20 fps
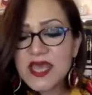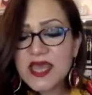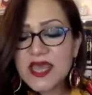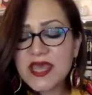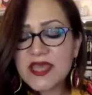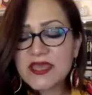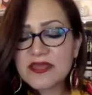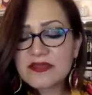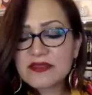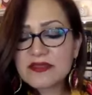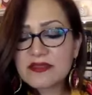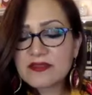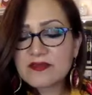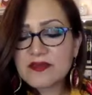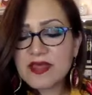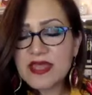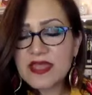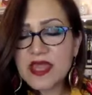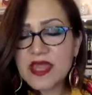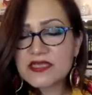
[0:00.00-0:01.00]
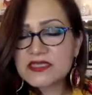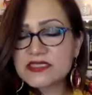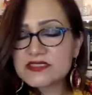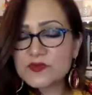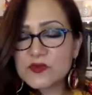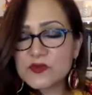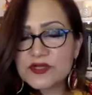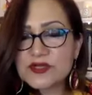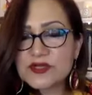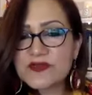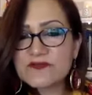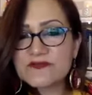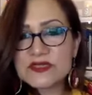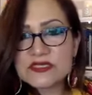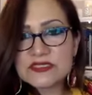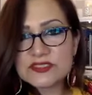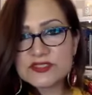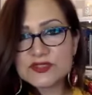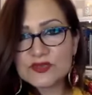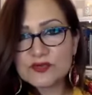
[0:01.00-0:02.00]
And I just wanted to give
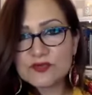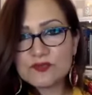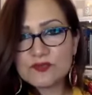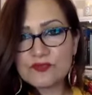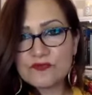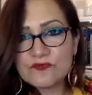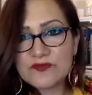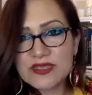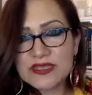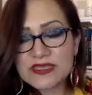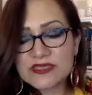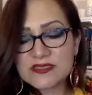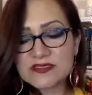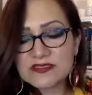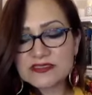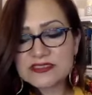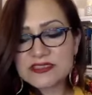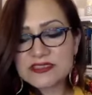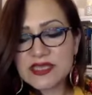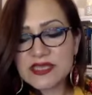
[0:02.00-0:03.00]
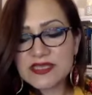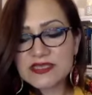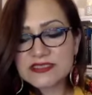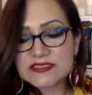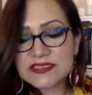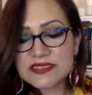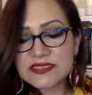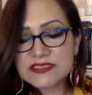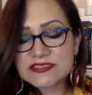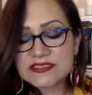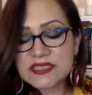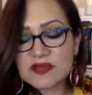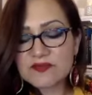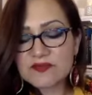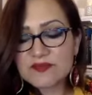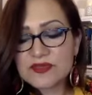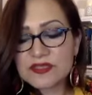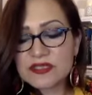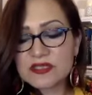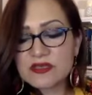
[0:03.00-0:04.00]
these two movies as an
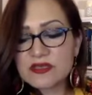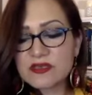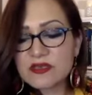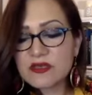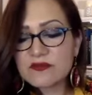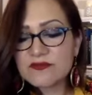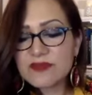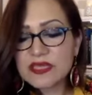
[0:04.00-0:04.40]
example,